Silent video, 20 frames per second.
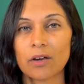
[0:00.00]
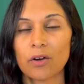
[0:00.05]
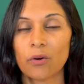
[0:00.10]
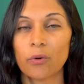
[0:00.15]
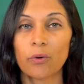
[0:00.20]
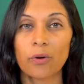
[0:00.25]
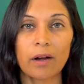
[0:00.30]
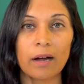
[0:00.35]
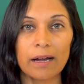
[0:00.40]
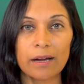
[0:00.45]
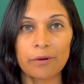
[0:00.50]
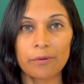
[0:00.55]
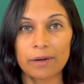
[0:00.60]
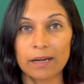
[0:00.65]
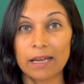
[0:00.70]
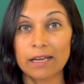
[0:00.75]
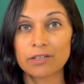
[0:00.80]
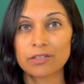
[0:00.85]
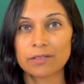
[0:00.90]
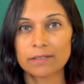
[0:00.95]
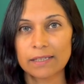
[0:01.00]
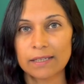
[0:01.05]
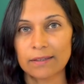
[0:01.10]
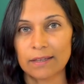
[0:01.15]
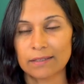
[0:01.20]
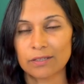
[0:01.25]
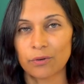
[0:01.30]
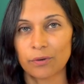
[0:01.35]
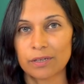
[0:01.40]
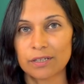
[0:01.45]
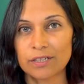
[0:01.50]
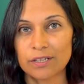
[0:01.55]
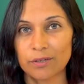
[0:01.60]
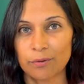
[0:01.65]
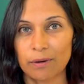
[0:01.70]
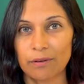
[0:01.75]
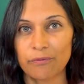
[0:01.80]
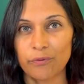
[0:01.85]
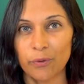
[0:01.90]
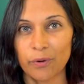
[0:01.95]
or hire an agency that's going to do
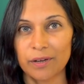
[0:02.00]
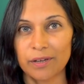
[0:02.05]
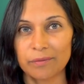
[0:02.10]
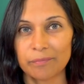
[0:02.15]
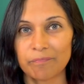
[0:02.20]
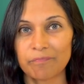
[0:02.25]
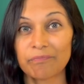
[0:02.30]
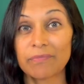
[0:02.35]
it for you.